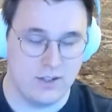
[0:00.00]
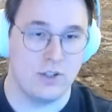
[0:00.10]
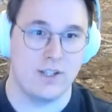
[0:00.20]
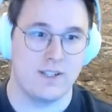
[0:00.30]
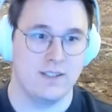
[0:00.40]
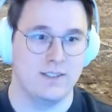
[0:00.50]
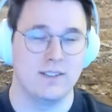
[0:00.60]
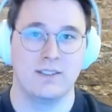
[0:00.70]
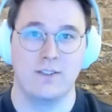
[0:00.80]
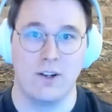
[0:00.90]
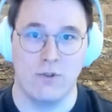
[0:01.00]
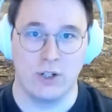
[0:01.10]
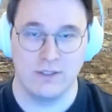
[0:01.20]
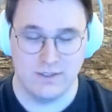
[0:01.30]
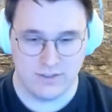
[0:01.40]
just a quick
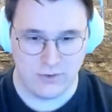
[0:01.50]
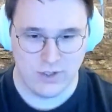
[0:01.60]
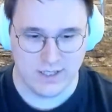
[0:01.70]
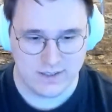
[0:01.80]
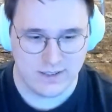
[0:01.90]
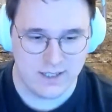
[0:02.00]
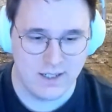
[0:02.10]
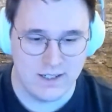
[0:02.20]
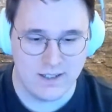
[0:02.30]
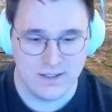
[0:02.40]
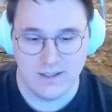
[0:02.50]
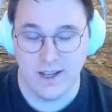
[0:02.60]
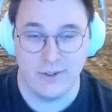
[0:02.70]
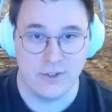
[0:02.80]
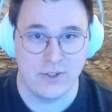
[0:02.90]
word to the end. I
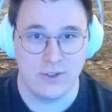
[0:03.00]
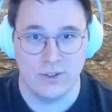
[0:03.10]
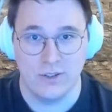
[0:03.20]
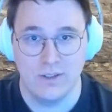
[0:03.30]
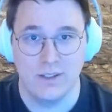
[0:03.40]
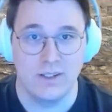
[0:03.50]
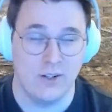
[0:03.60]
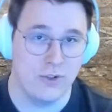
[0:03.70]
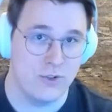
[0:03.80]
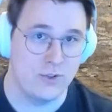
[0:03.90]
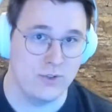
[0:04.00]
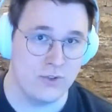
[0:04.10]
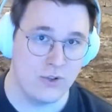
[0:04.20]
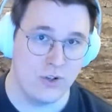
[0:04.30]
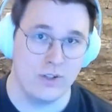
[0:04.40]
also encourage you to
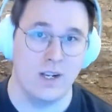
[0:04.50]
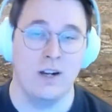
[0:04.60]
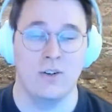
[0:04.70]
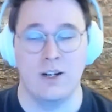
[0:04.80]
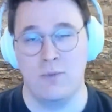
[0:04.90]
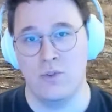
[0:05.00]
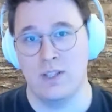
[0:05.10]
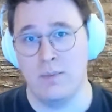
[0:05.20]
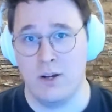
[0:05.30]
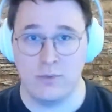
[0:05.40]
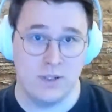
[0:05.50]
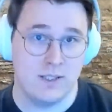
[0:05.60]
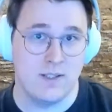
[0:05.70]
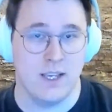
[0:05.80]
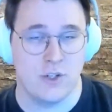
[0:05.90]
join our community about
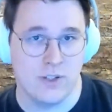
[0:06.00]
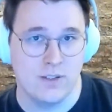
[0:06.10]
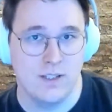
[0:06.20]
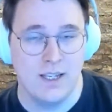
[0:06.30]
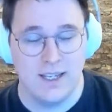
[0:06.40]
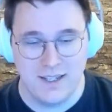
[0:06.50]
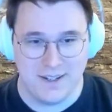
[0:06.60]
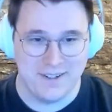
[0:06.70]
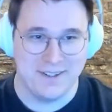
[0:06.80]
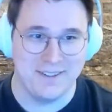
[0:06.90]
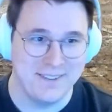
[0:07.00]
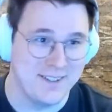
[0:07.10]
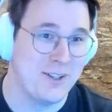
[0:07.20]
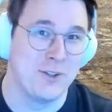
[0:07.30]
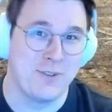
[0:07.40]
monetization. A
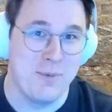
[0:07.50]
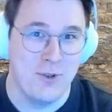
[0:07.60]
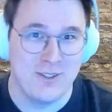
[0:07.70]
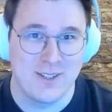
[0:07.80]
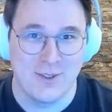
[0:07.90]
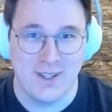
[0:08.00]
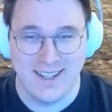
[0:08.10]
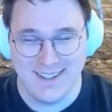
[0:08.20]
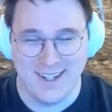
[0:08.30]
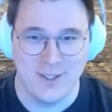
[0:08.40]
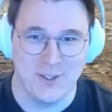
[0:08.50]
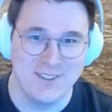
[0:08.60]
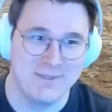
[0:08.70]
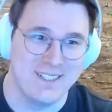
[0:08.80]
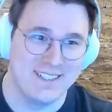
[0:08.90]
lot of communities today, I know,
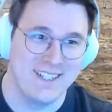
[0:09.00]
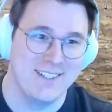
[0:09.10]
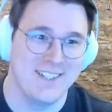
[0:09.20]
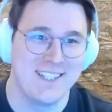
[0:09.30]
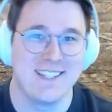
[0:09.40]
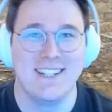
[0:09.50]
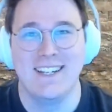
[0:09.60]
but anyways,